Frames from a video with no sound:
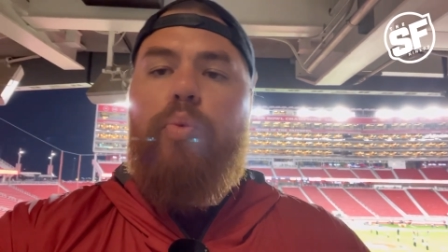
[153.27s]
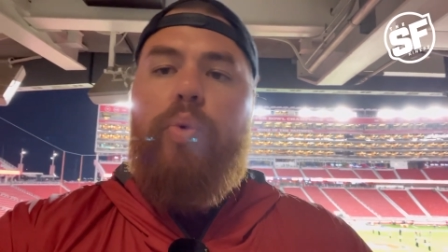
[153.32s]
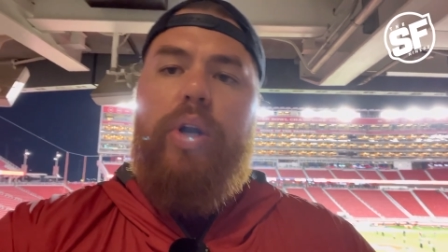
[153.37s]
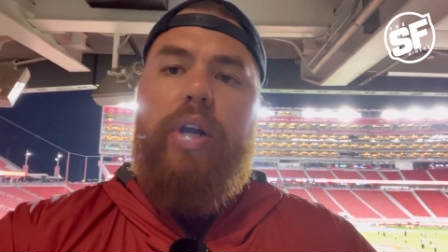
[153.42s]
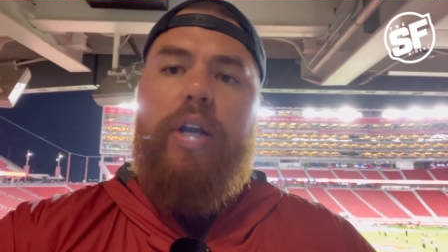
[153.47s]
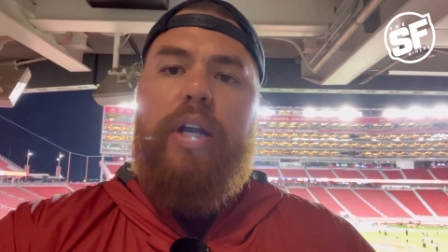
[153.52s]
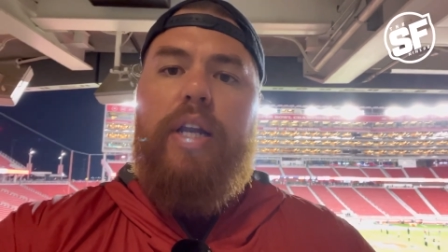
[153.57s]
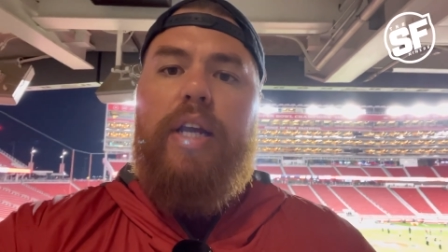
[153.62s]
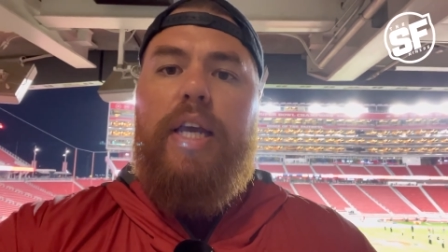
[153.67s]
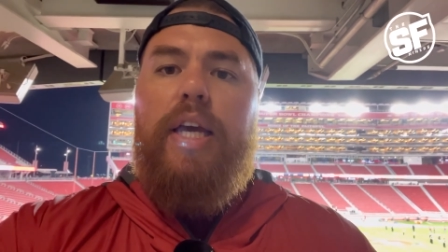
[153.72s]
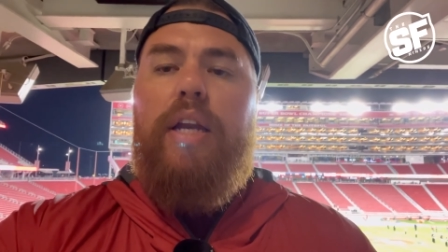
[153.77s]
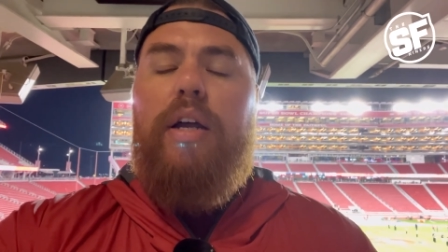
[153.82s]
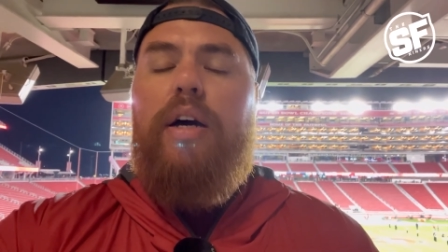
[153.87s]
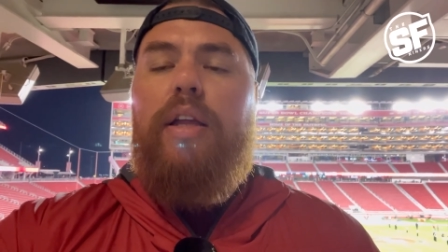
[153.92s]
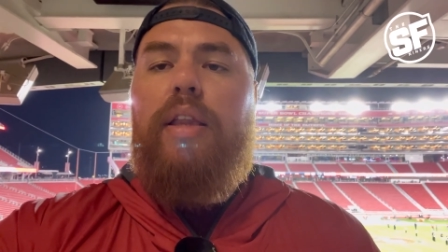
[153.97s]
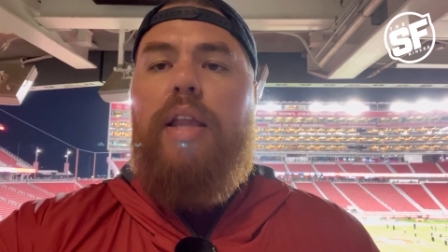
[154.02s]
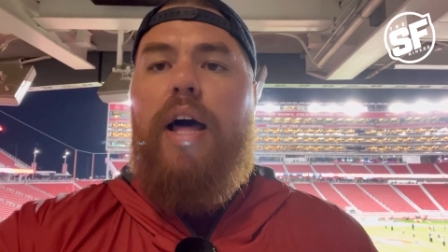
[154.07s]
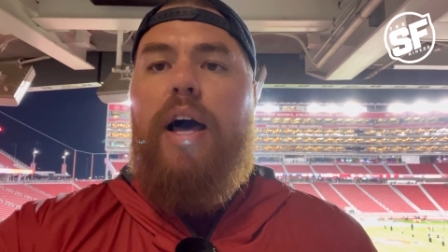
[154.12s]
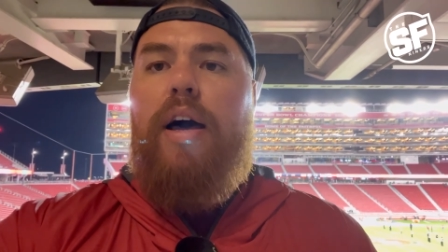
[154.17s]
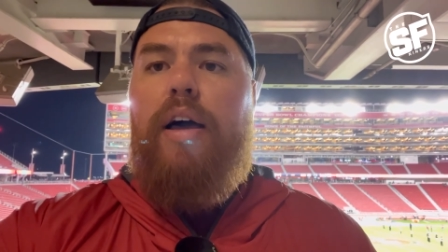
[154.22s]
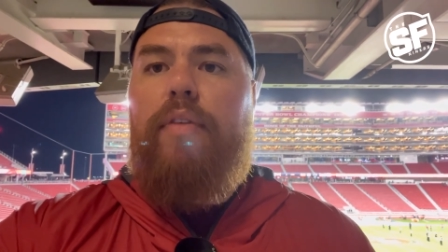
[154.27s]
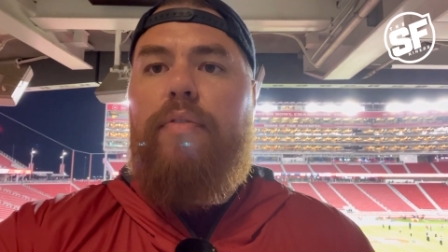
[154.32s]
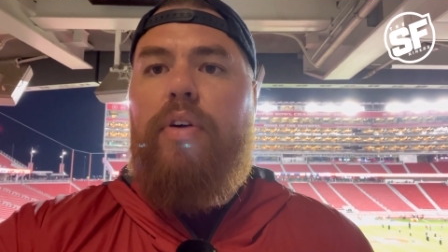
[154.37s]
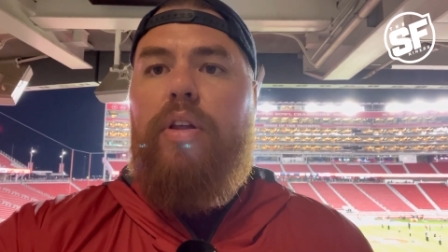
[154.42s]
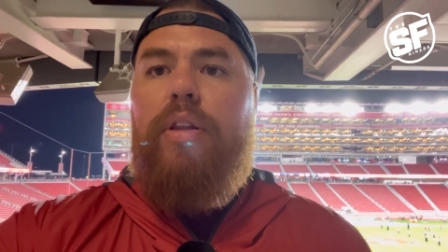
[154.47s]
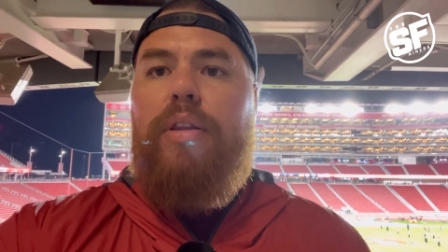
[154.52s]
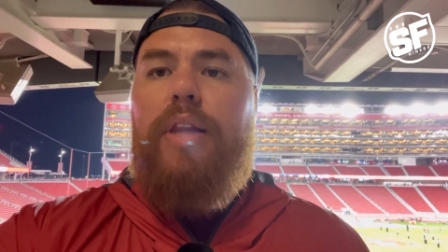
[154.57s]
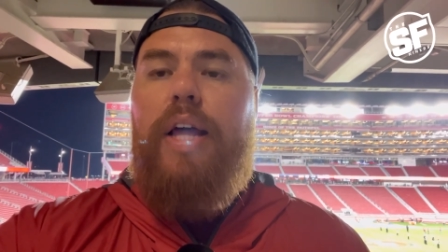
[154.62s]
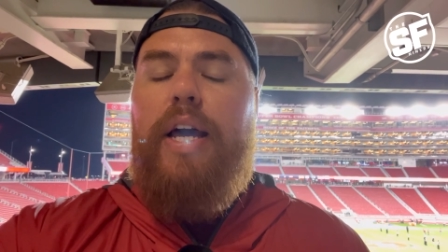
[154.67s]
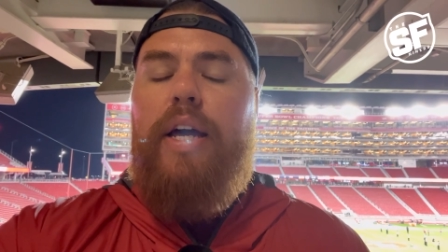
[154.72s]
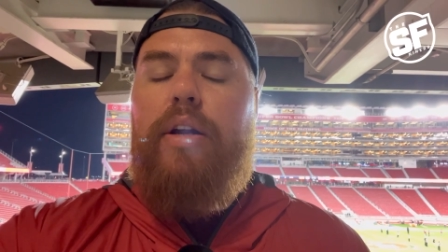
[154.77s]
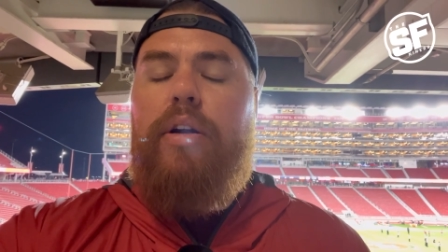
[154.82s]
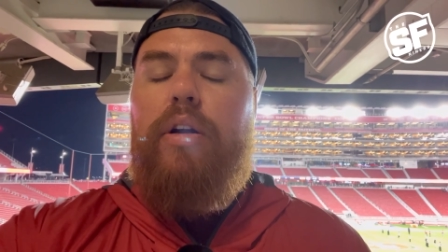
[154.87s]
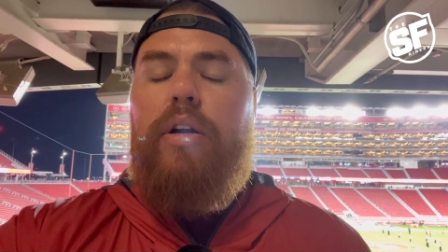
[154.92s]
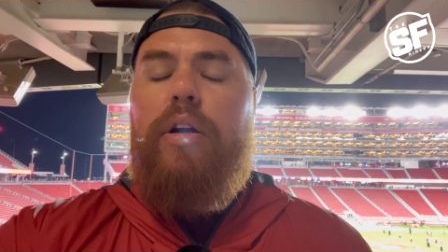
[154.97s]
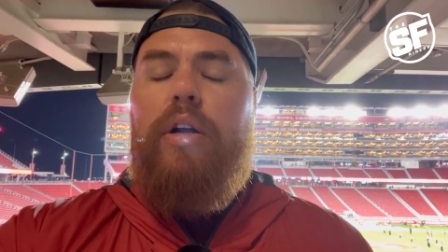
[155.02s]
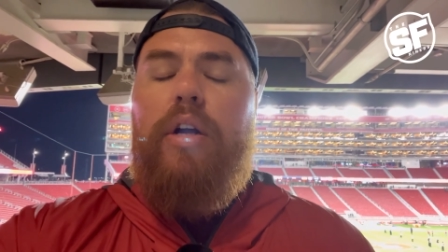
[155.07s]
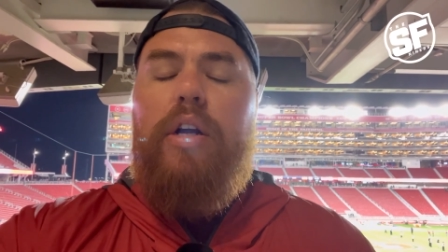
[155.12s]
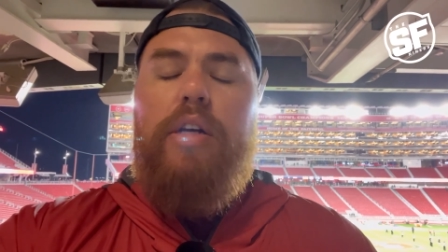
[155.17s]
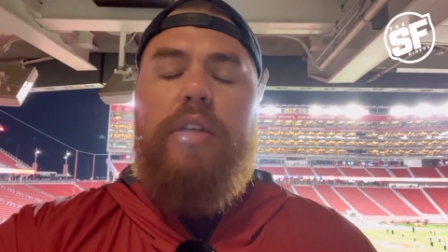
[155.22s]
We are going to get on live
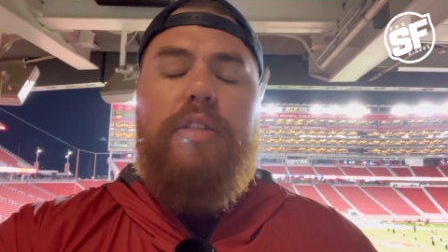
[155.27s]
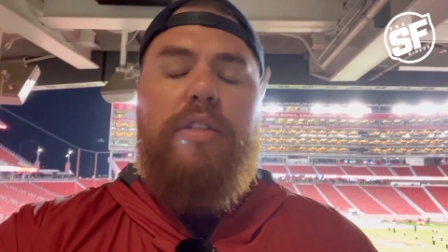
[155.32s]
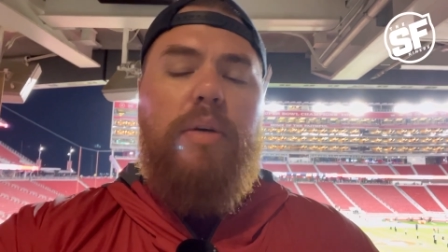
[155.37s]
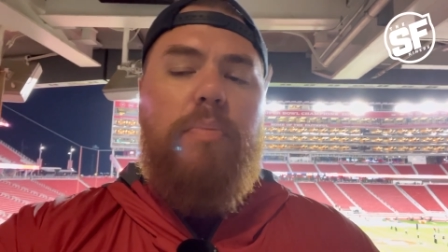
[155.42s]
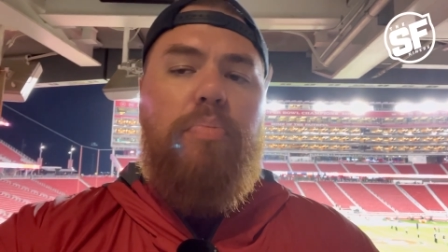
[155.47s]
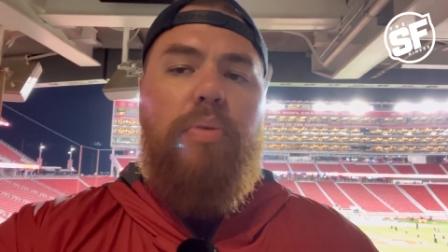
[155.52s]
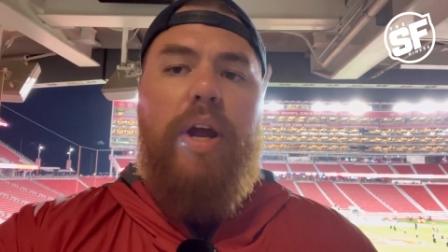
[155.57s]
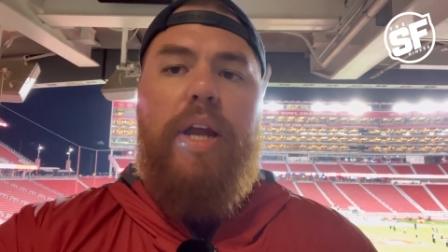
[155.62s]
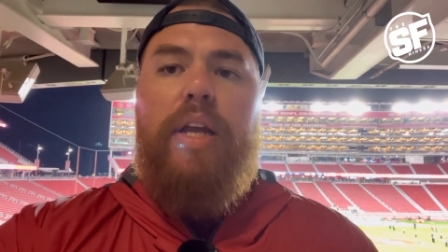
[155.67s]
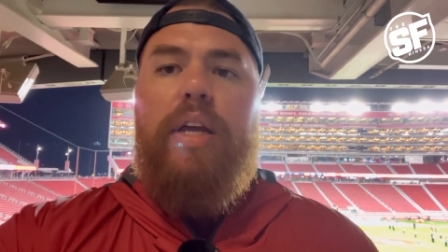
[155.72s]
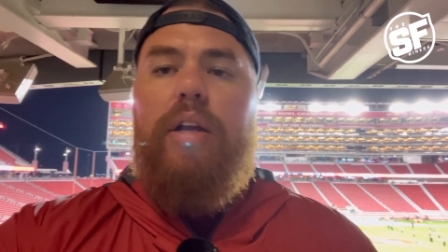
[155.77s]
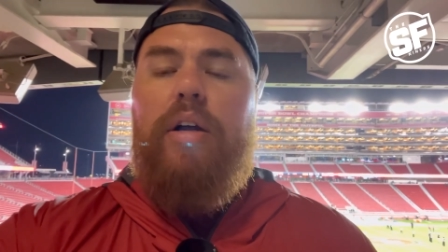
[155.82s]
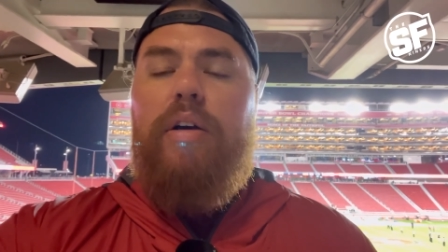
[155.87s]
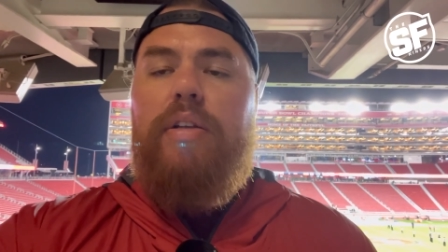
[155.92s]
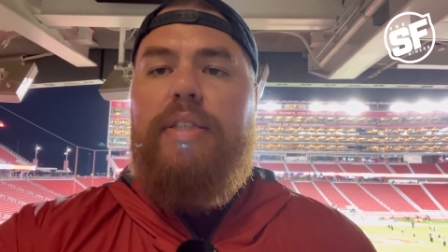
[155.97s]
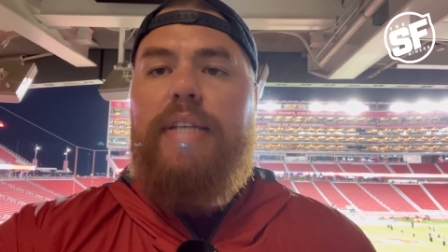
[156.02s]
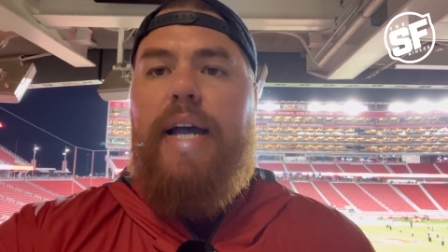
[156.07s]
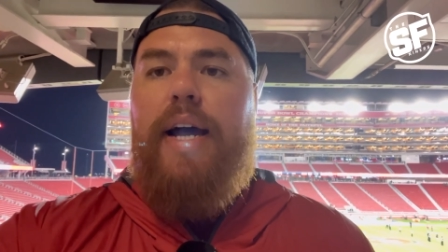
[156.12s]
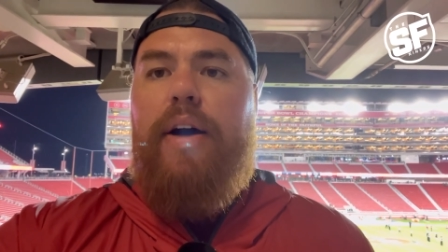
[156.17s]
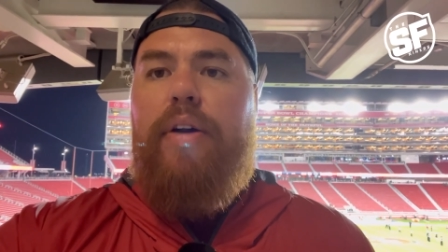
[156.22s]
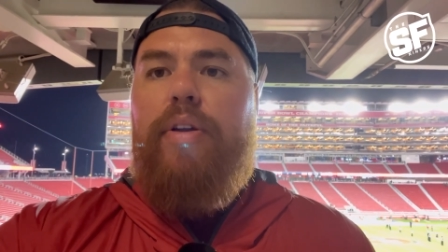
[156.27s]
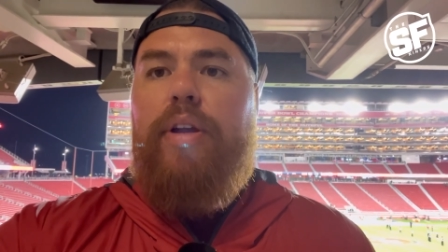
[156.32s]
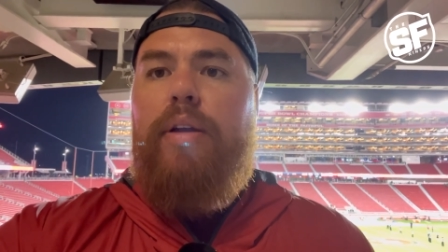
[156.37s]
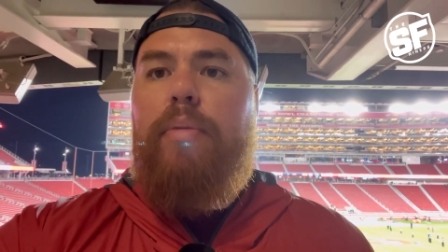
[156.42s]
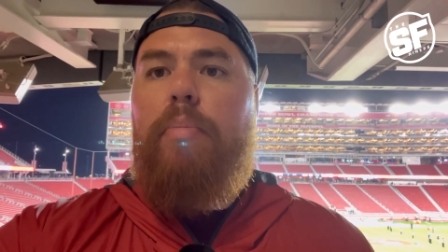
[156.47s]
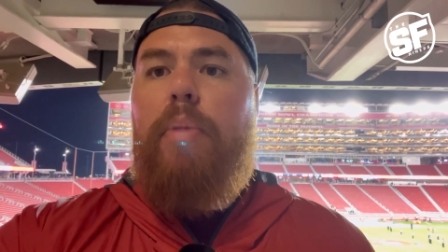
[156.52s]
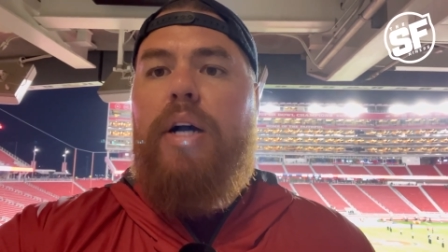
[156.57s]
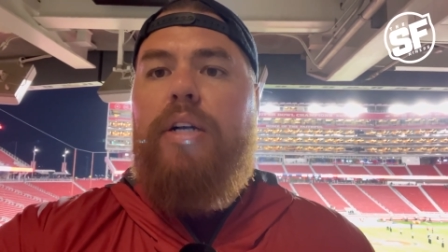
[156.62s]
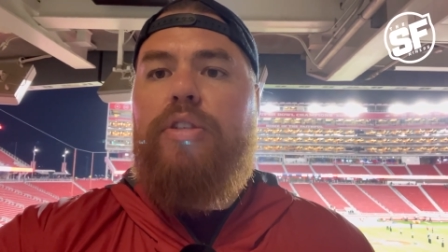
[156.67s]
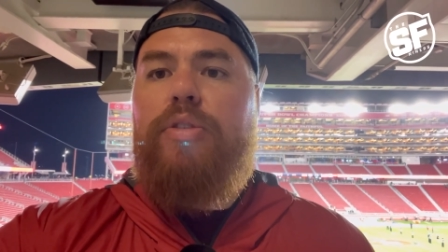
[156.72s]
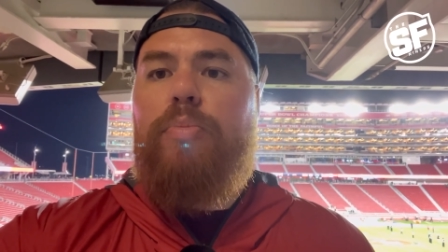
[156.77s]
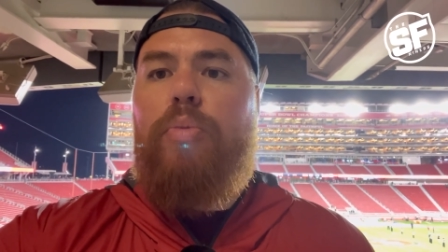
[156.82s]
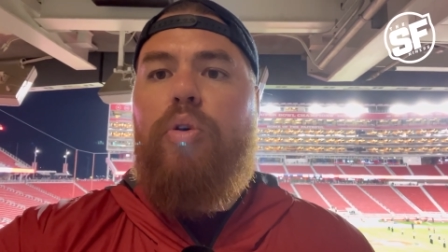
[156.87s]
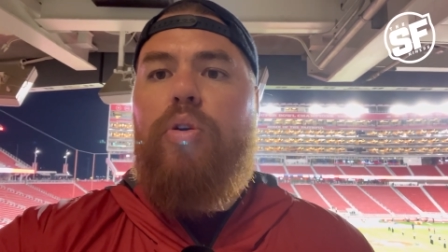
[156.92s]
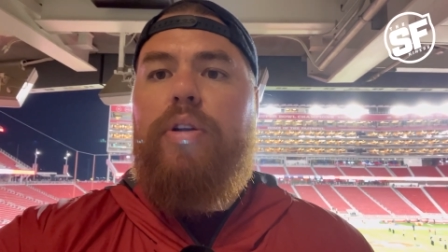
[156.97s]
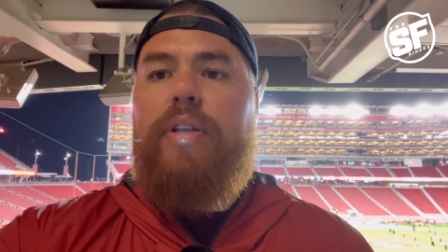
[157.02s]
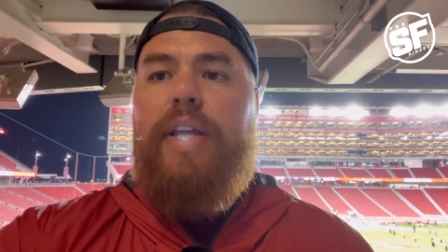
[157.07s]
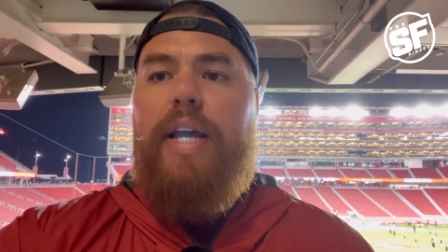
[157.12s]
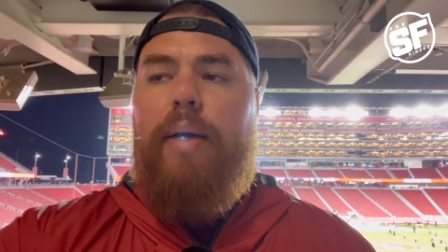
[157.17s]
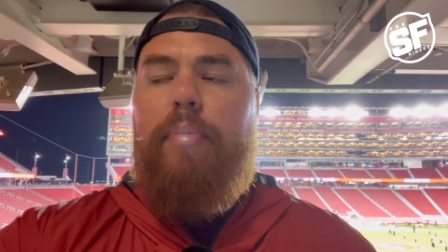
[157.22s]
later to break it all down in much more
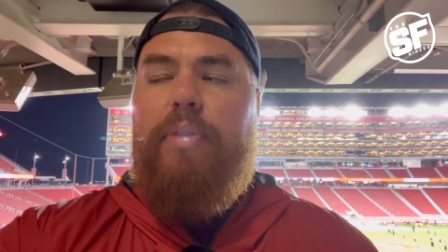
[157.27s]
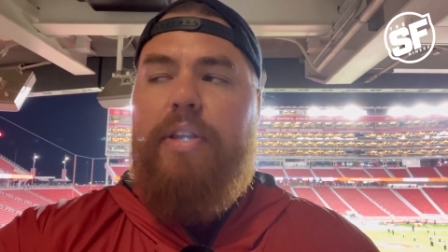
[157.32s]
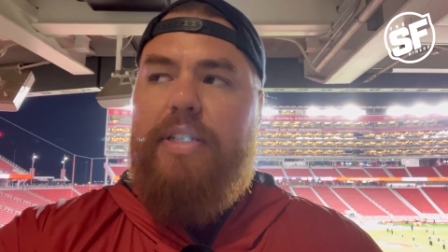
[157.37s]
depth.